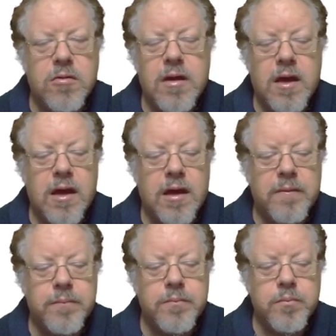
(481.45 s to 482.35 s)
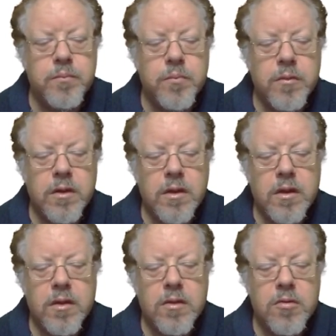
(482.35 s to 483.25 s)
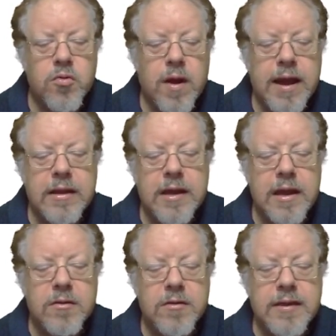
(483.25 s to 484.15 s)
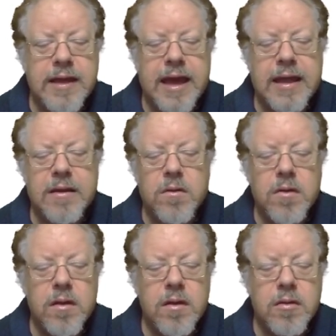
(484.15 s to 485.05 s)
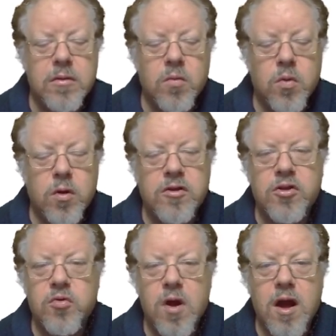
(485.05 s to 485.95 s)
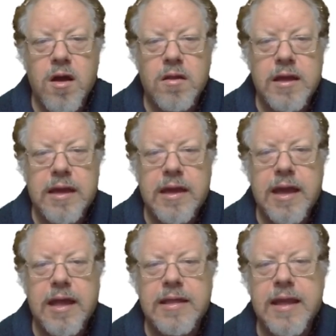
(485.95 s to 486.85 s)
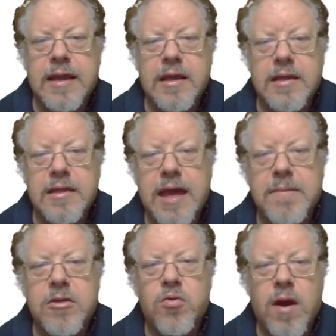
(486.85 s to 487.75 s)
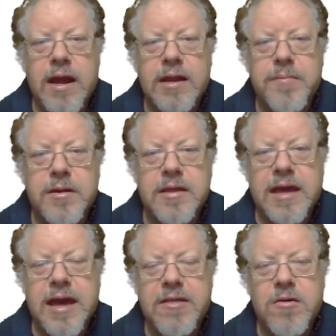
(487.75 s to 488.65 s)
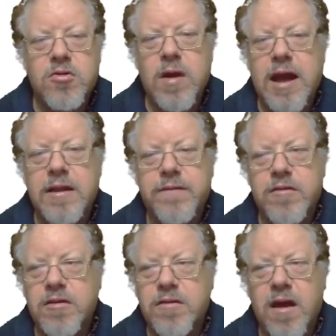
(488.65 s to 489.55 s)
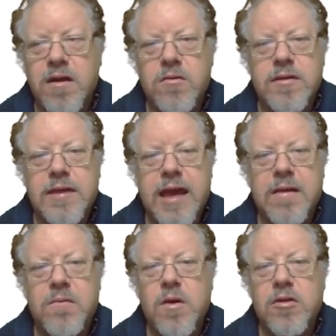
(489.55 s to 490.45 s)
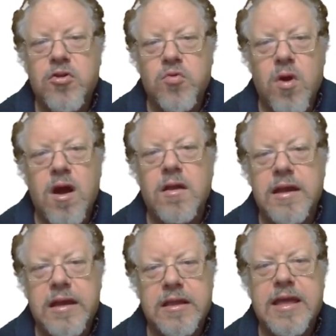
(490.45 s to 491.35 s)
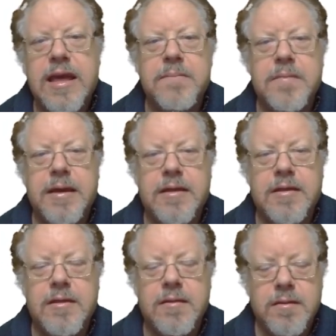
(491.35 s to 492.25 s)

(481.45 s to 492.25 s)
of trying to understand the word strongly and then condemn and trying to put together, try to just understand what strongly condemn means.